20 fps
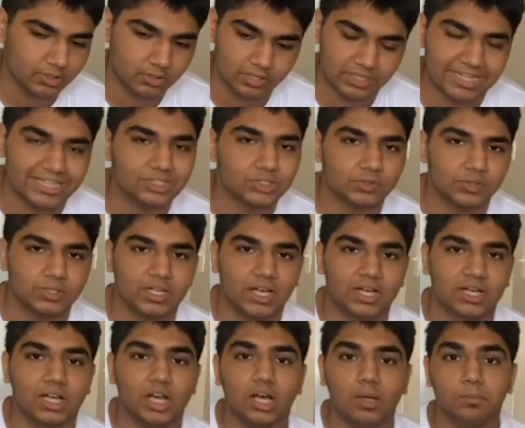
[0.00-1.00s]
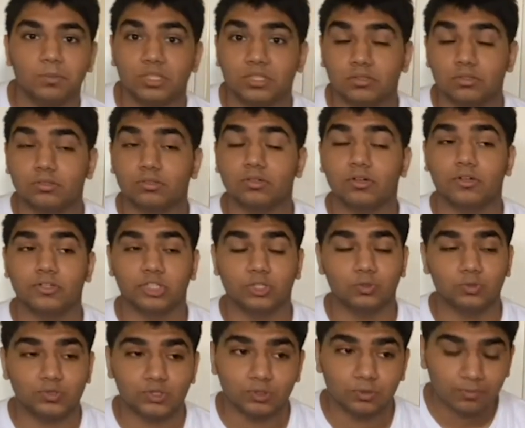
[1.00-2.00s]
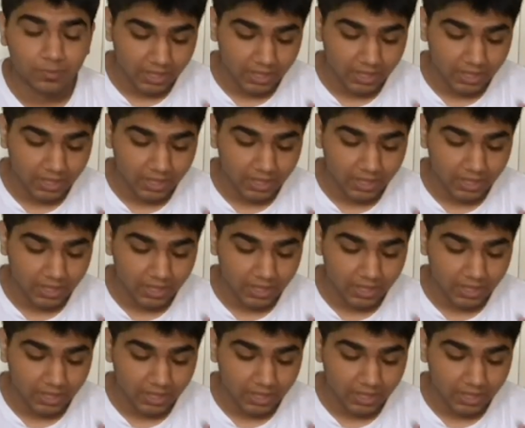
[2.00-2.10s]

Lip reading: history.com, you can learn it on YouTube.